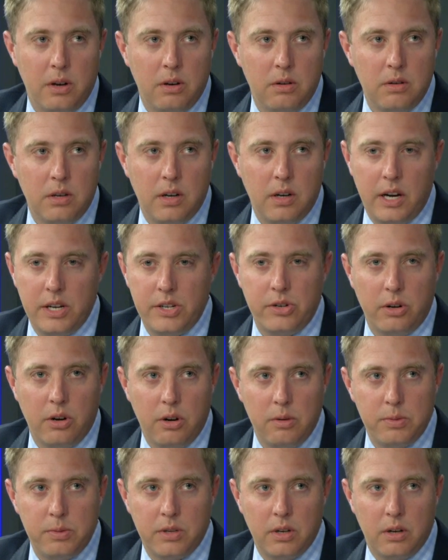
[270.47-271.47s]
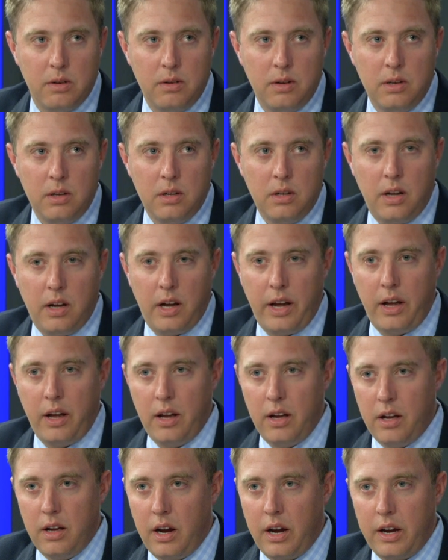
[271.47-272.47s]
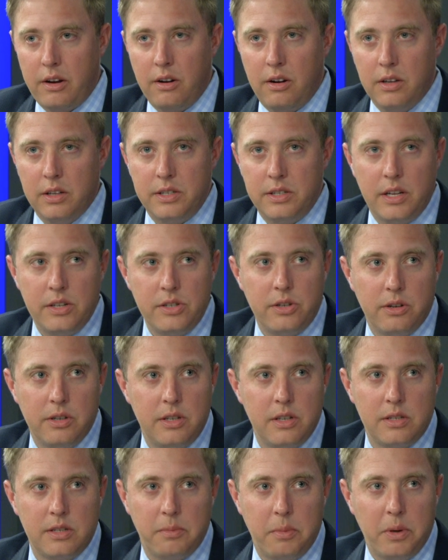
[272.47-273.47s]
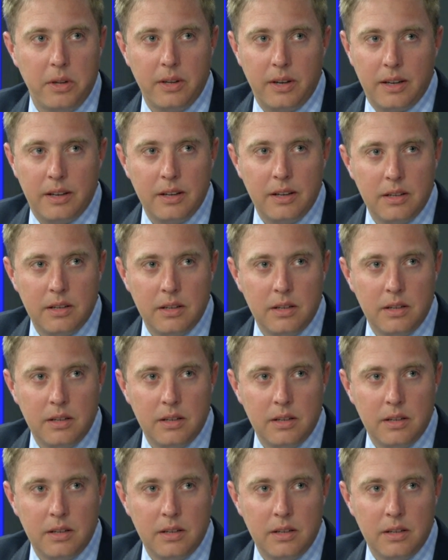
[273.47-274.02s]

so. that? I sure hope so. I, I call a denture a disability.